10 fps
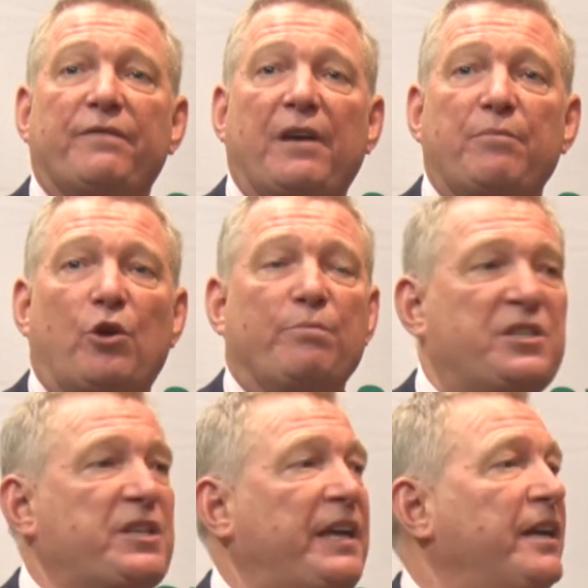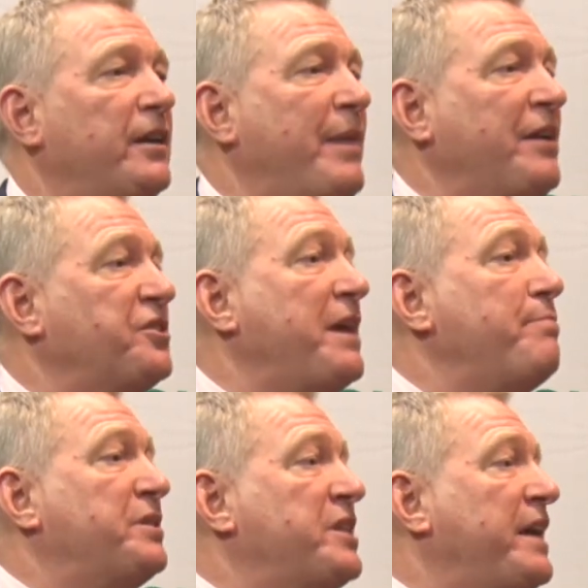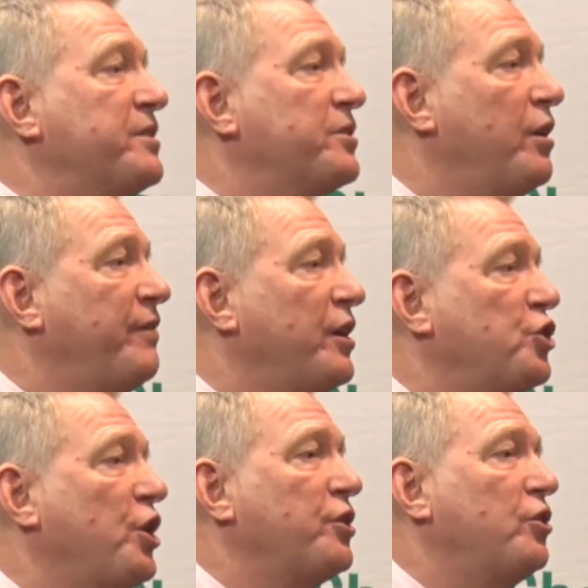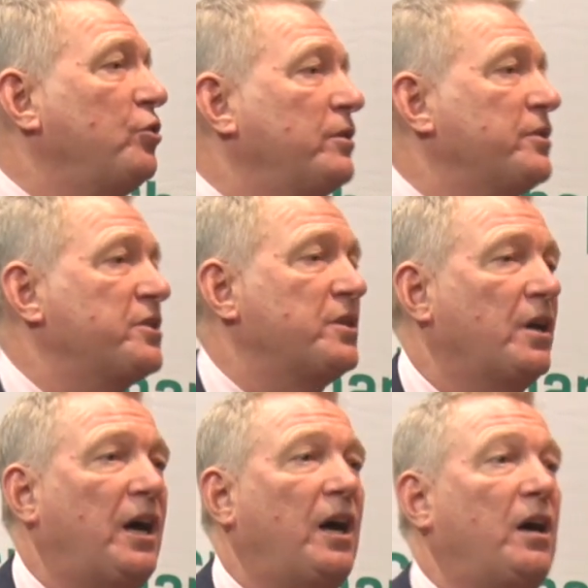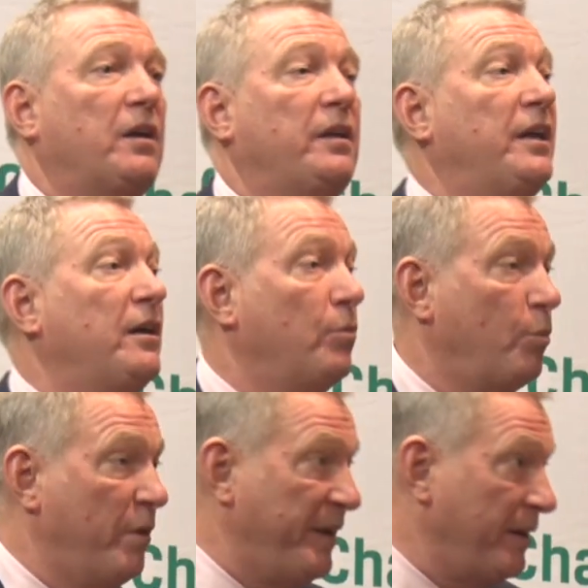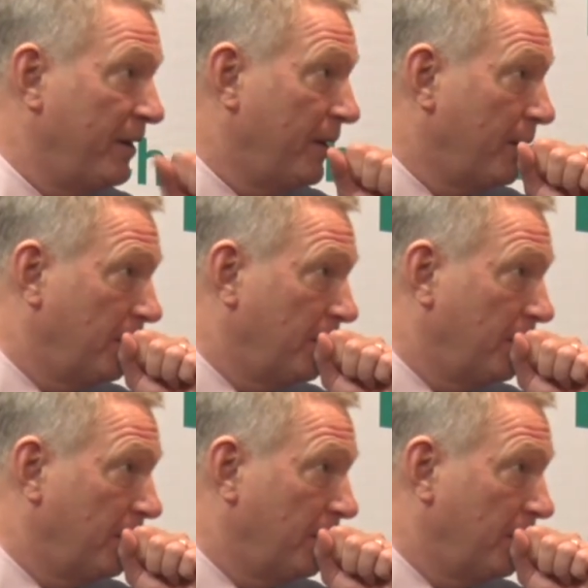if I'm not mistaken, about 10% of our charter holders are young women.